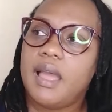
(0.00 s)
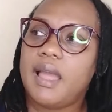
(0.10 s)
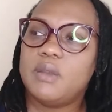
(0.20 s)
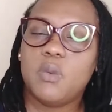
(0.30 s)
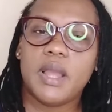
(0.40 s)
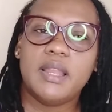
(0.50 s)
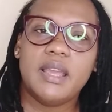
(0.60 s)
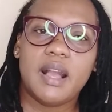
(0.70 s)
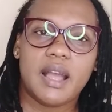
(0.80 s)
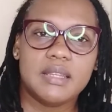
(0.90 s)
And while
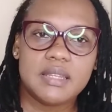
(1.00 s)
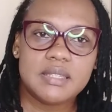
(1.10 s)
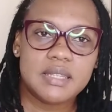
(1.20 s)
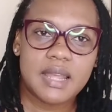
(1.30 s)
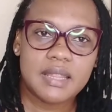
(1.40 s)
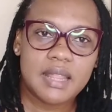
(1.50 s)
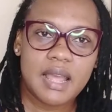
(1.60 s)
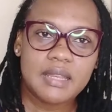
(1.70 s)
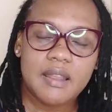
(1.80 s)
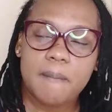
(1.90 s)
I understand
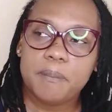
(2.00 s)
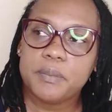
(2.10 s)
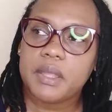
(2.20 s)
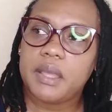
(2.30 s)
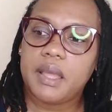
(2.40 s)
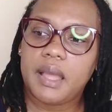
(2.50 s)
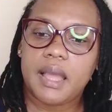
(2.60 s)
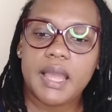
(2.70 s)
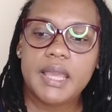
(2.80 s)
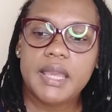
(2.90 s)
that,
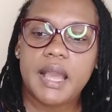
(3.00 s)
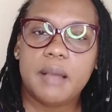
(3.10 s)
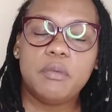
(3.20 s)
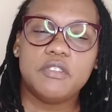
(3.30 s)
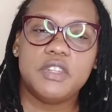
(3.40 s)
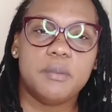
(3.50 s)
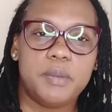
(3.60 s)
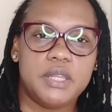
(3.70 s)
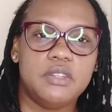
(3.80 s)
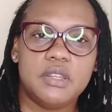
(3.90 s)
I am of the
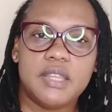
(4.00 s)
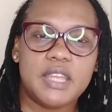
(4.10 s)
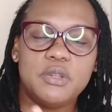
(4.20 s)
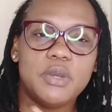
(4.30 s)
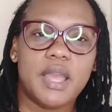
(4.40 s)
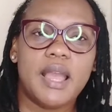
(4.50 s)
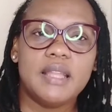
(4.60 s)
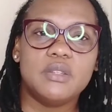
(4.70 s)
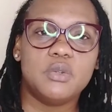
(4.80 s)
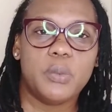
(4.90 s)
opinion that you
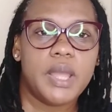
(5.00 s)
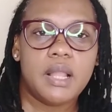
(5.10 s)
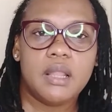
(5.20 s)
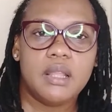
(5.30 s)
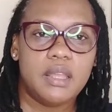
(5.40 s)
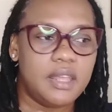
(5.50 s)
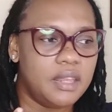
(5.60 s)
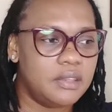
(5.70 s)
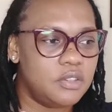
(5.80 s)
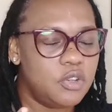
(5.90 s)
can't dwell
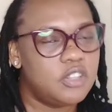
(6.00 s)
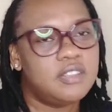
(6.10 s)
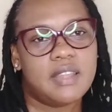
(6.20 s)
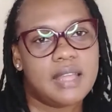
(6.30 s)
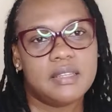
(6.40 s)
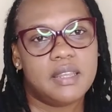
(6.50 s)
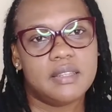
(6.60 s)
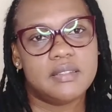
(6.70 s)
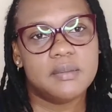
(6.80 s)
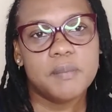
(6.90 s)
in your
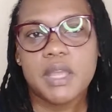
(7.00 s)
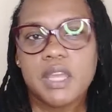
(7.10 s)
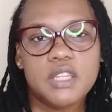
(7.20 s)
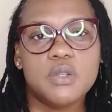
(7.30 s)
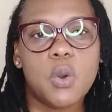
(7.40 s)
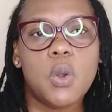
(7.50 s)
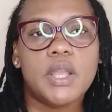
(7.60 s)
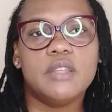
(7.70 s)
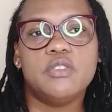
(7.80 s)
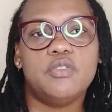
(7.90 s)
sadness. It's
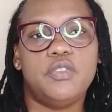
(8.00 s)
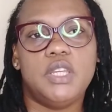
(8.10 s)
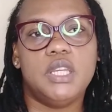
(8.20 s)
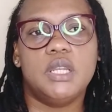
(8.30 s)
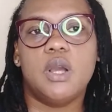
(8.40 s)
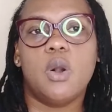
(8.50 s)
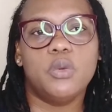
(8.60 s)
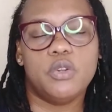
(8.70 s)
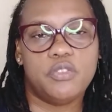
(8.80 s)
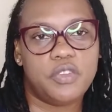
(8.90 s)
okay to feel how
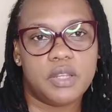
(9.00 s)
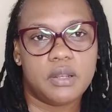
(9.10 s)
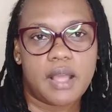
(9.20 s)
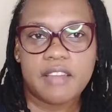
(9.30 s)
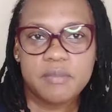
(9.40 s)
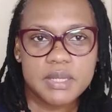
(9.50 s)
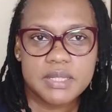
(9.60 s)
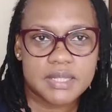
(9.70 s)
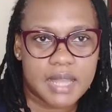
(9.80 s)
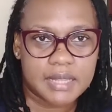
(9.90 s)
you feel. I've been
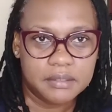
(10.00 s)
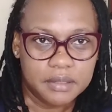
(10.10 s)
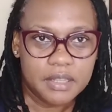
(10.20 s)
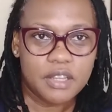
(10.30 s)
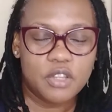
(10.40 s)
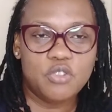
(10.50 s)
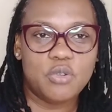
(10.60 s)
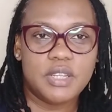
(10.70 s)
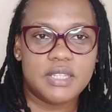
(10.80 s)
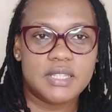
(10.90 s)
sad
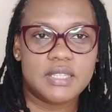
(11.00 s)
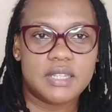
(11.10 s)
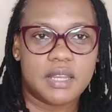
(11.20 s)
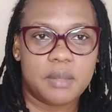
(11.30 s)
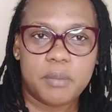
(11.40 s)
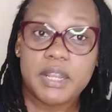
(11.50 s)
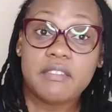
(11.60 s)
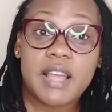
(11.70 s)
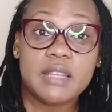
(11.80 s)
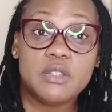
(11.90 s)
during this time, but I've
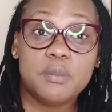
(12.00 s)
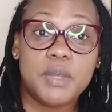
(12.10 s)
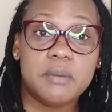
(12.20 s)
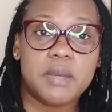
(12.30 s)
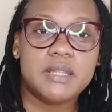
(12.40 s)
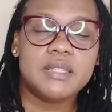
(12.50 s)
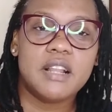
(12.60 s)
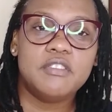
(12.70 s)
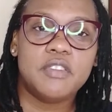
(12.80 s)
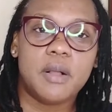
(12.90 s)
had to pick
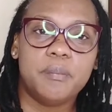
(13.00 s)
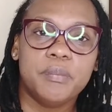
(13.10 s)
myself up.